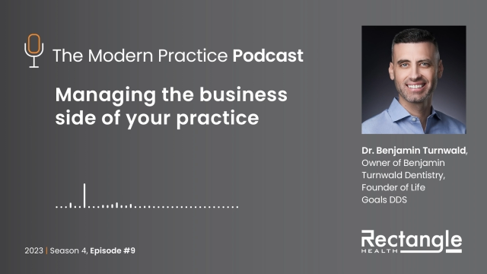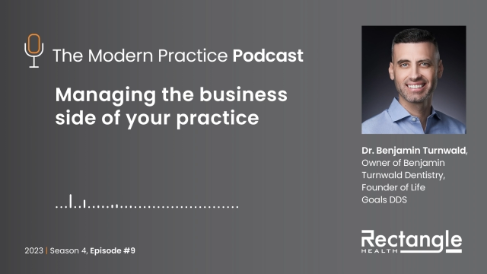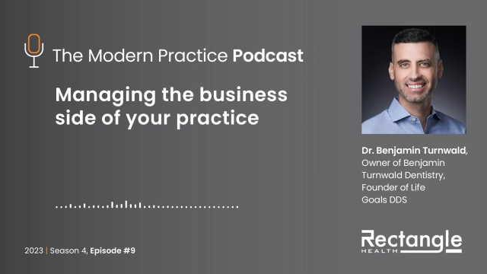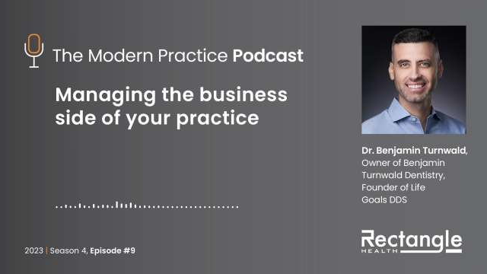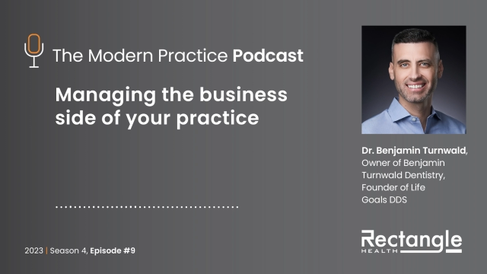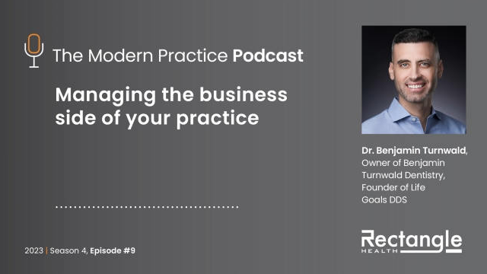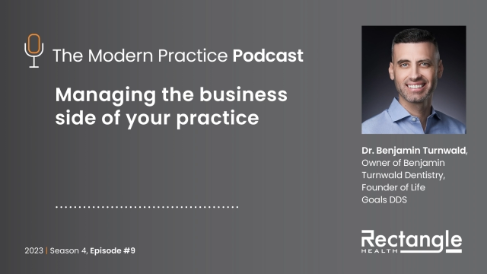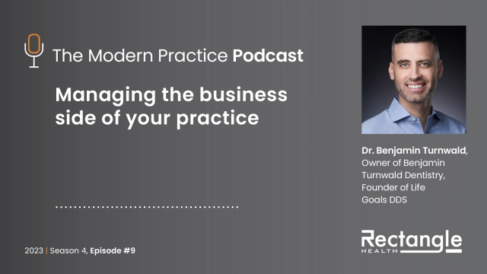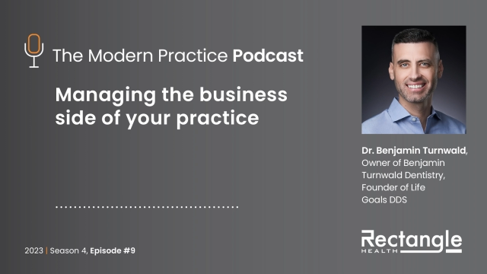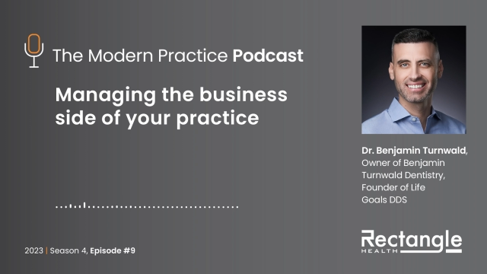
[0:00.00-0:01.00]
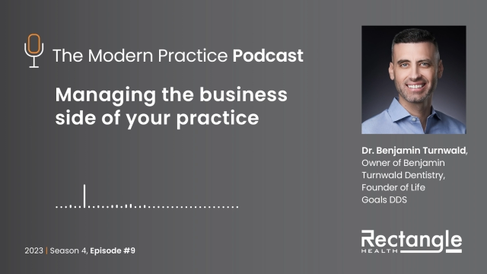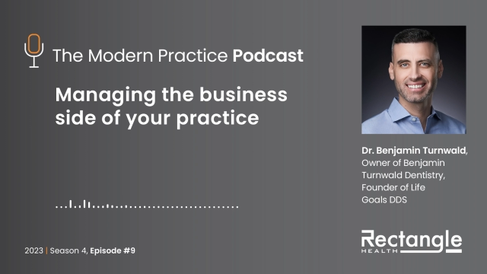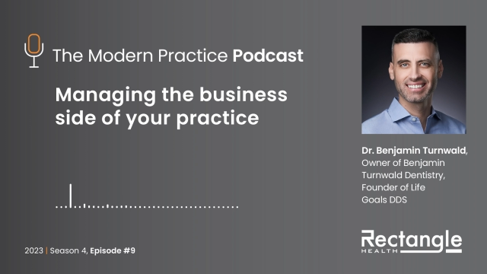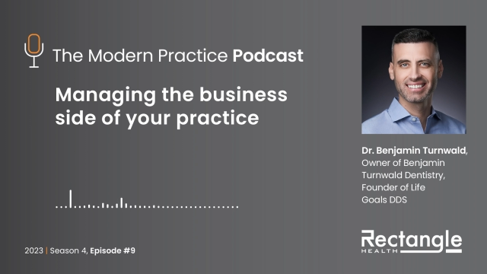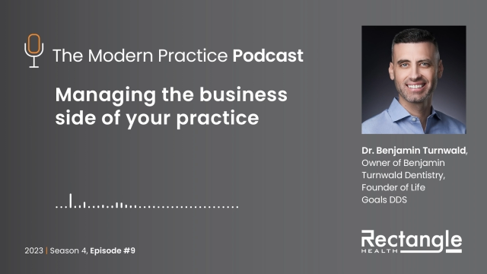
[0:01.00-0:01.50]

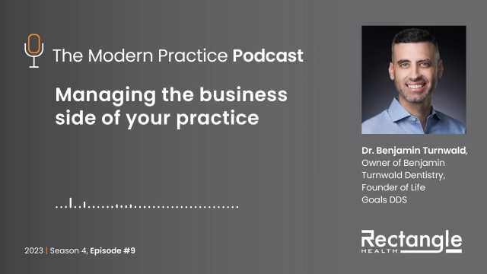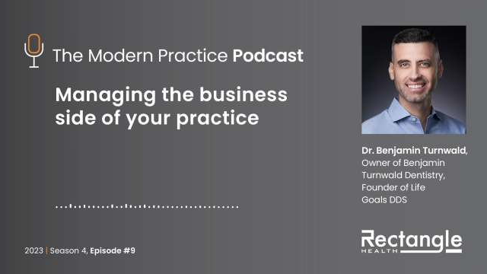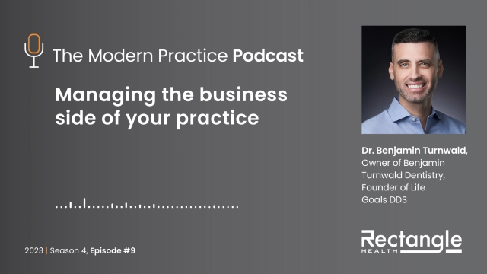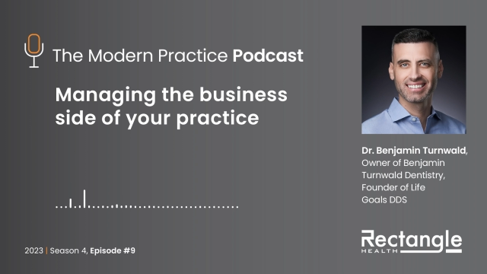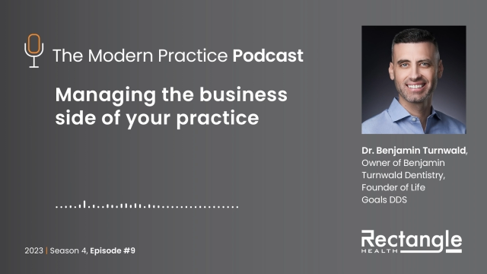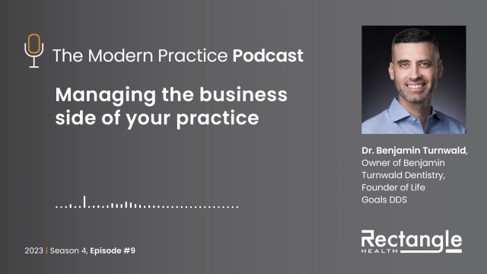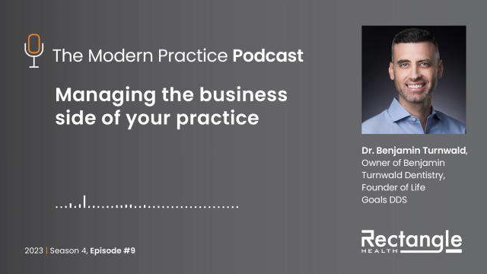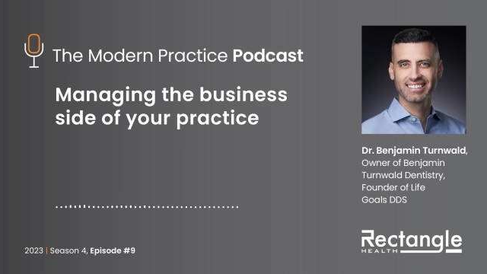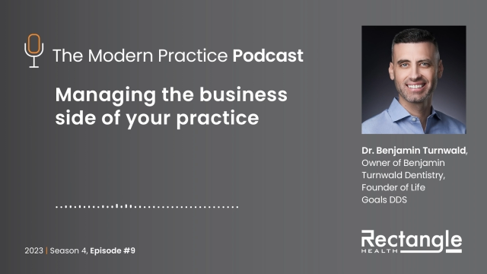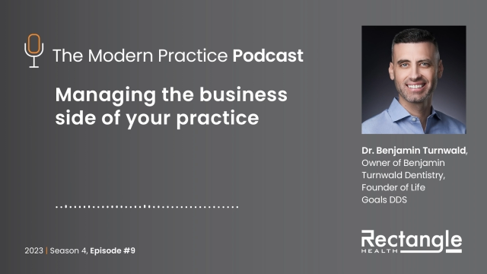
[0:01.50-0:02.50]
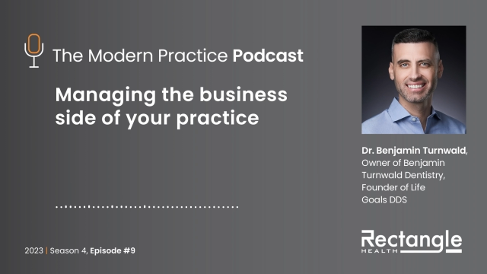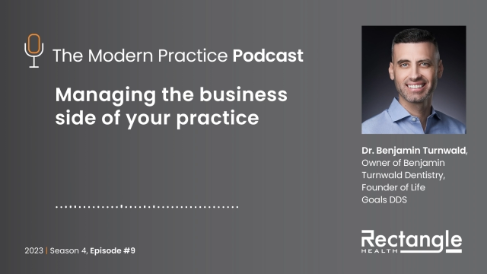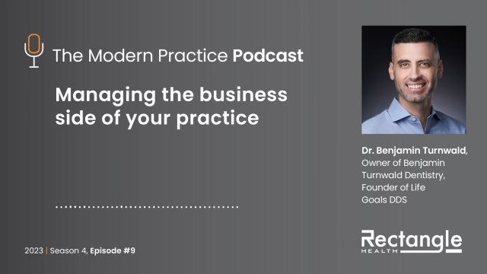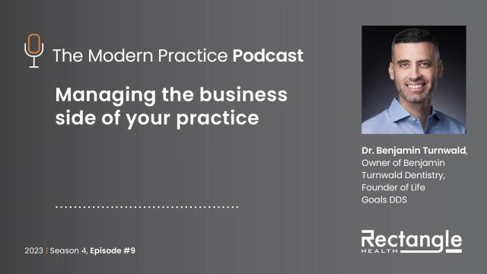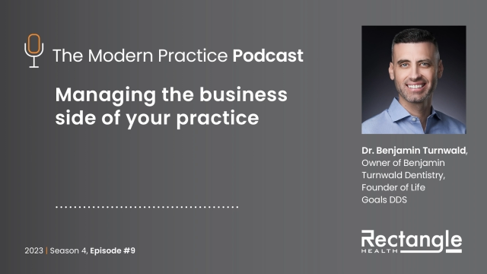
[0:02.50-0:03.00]

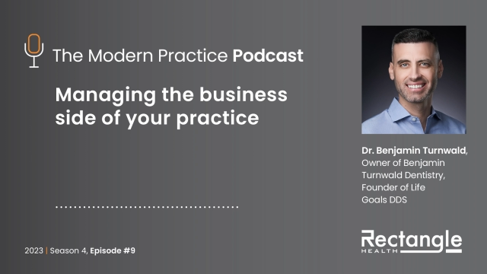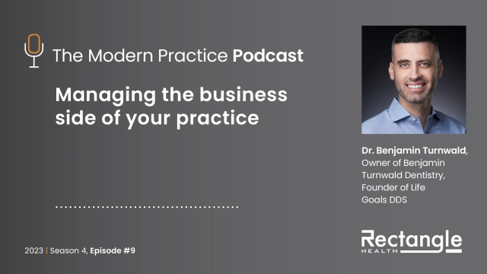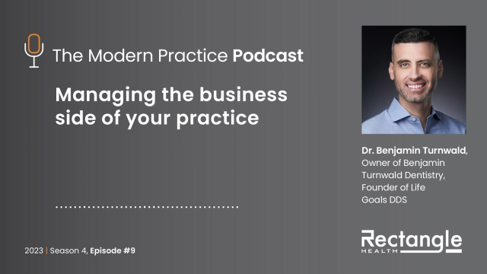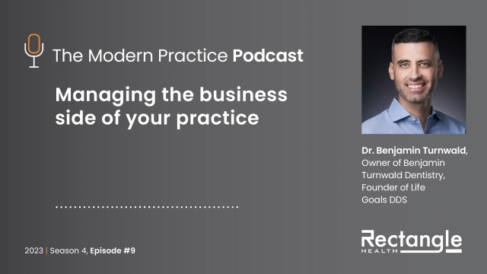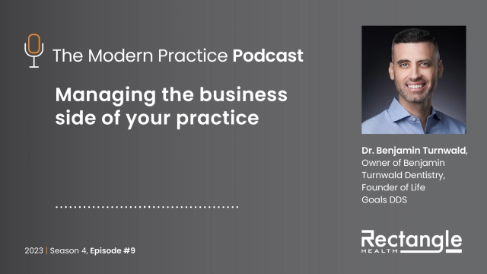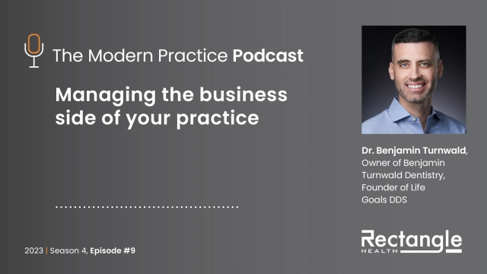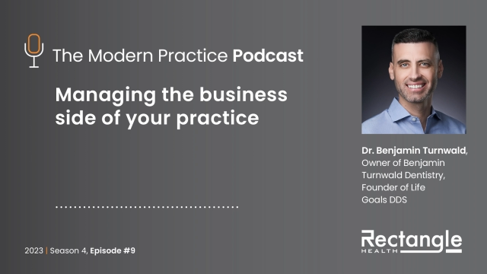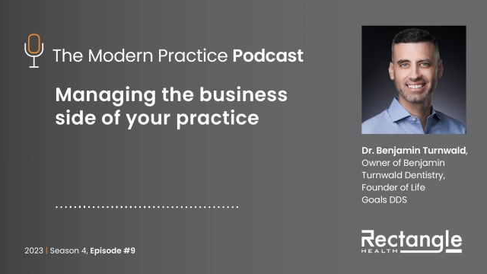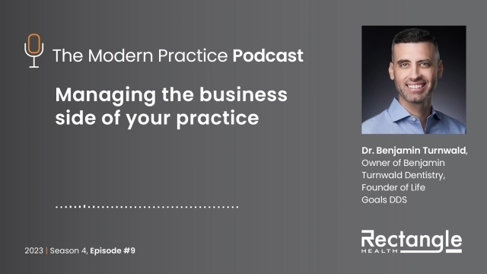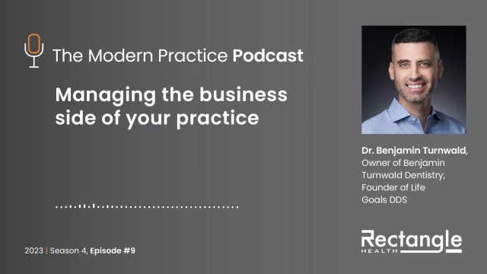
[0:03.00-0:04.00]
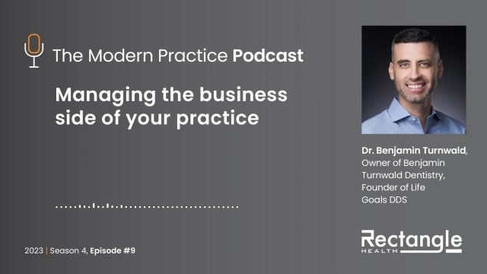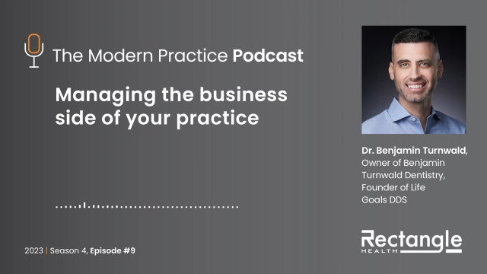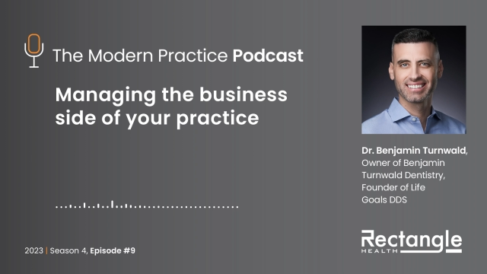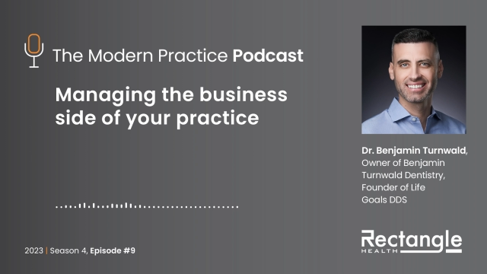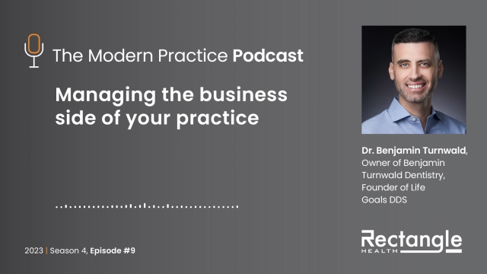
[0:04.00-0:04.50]

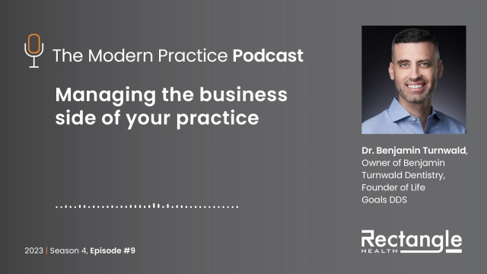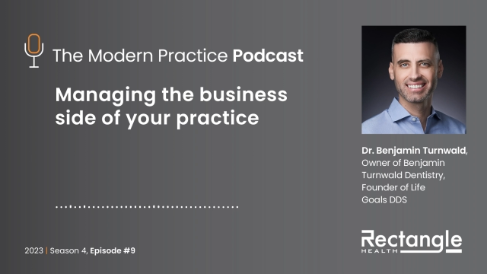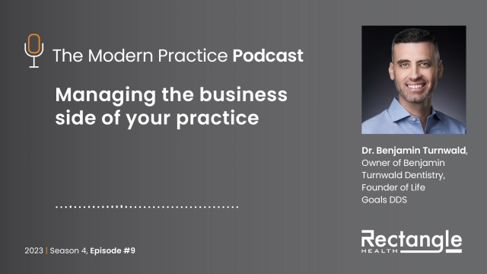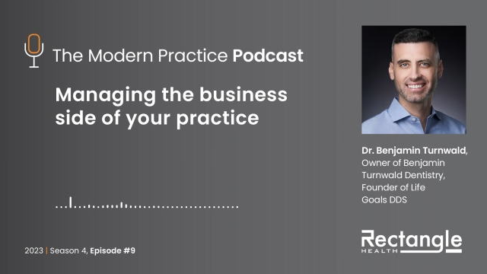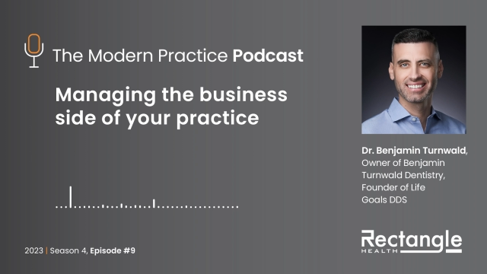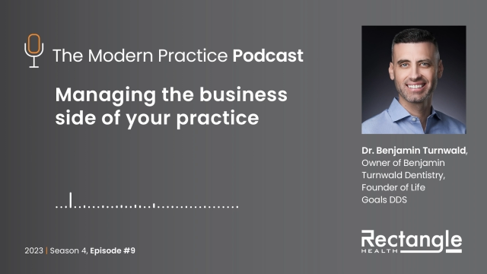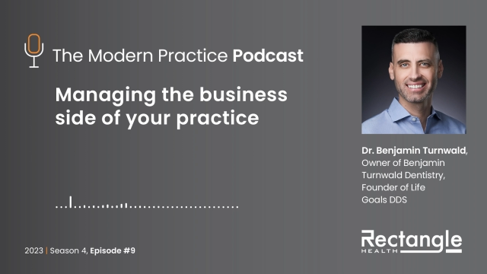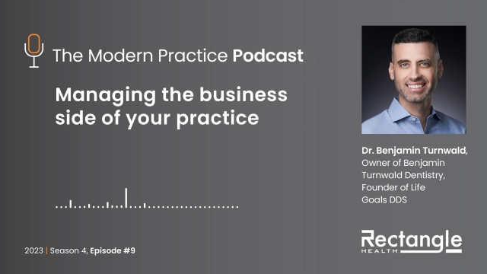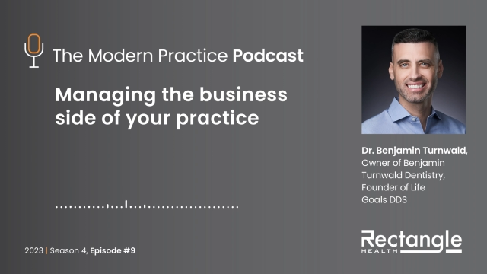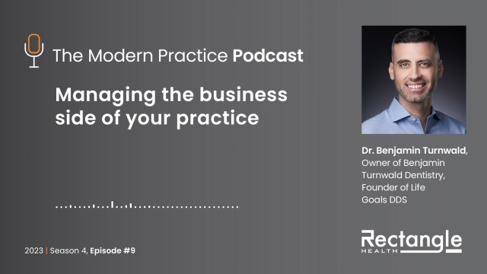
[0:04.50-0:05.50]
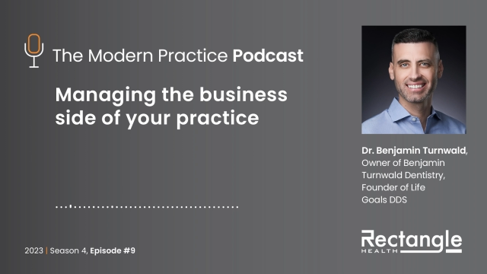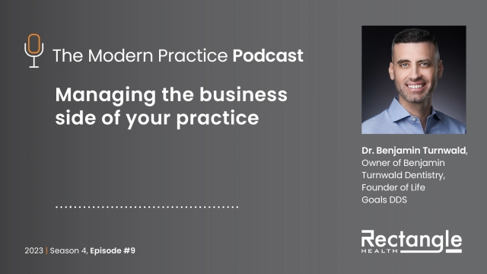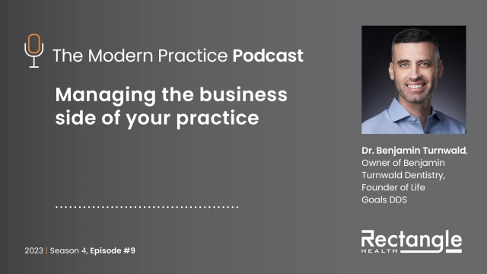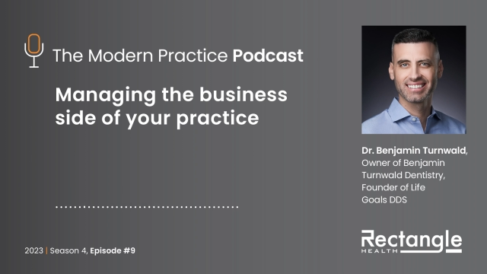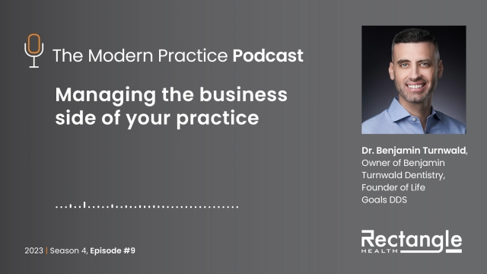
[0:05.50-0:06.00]

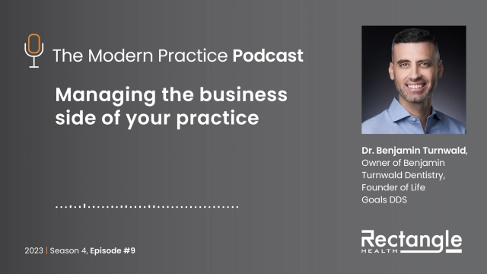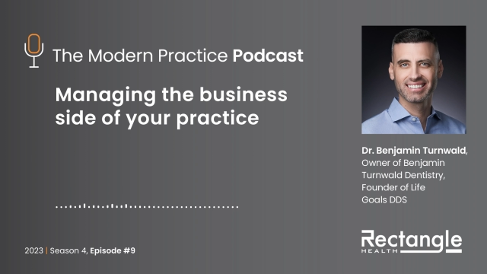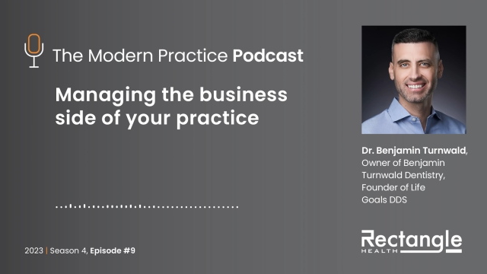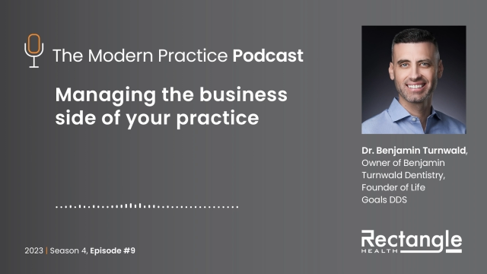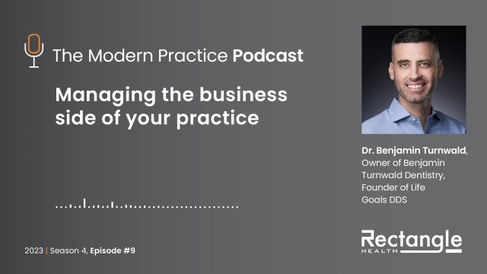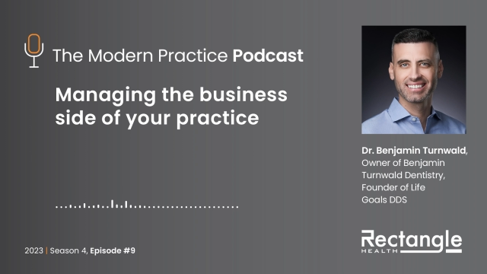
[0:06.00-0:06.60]
[no speech]